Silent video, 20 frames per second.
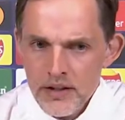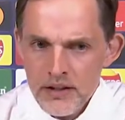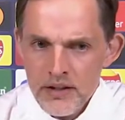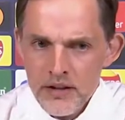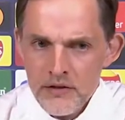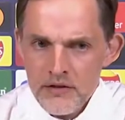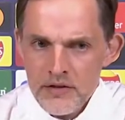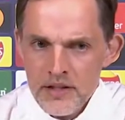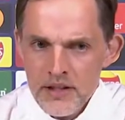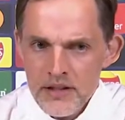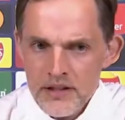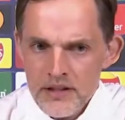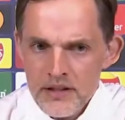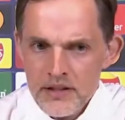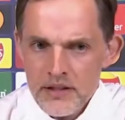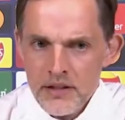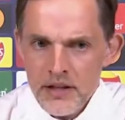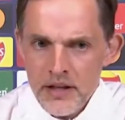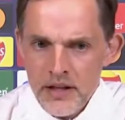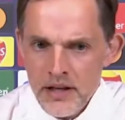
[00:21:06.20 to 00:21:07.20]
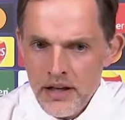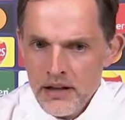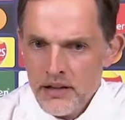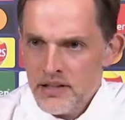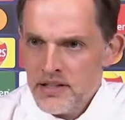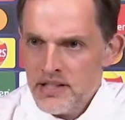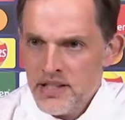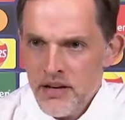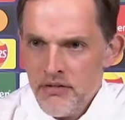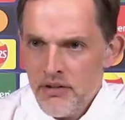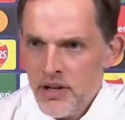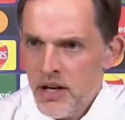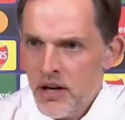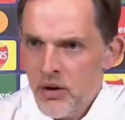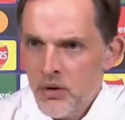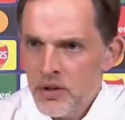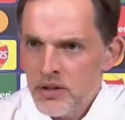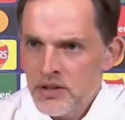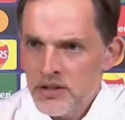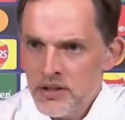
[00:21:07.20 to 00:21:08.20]
gives us another 7
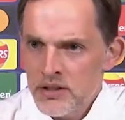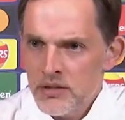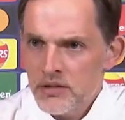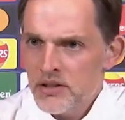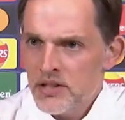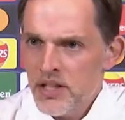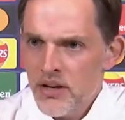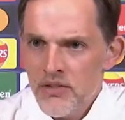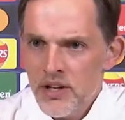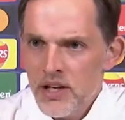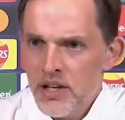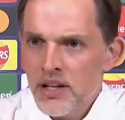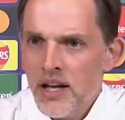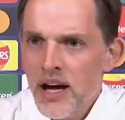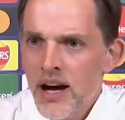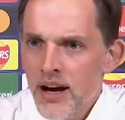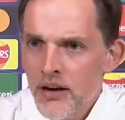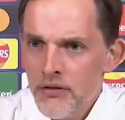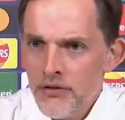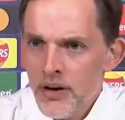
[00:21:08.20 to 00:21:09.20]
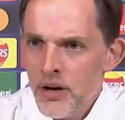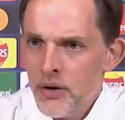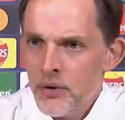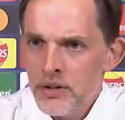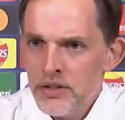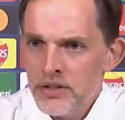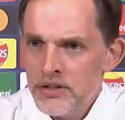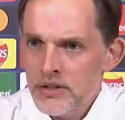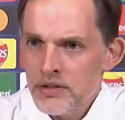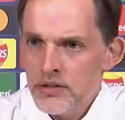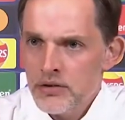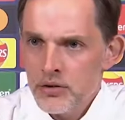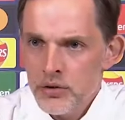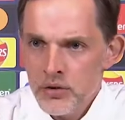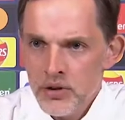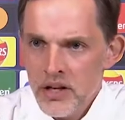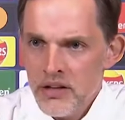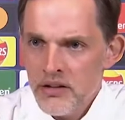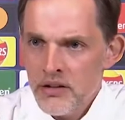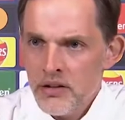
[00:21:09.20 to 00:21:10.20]
hours, 7.5 hours
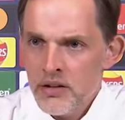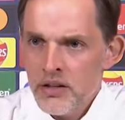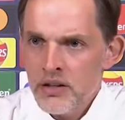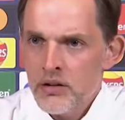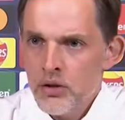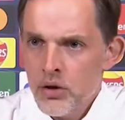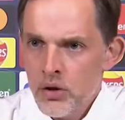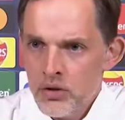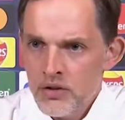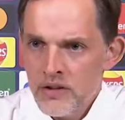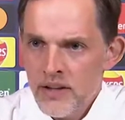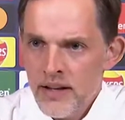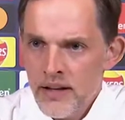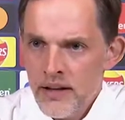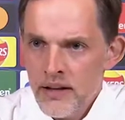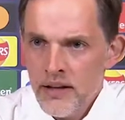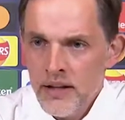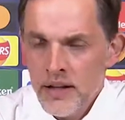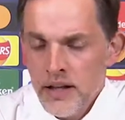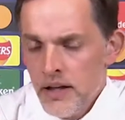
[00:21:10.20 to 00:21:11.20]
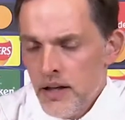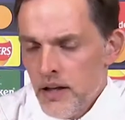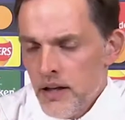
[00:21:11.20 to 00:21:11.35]
together in the hotel.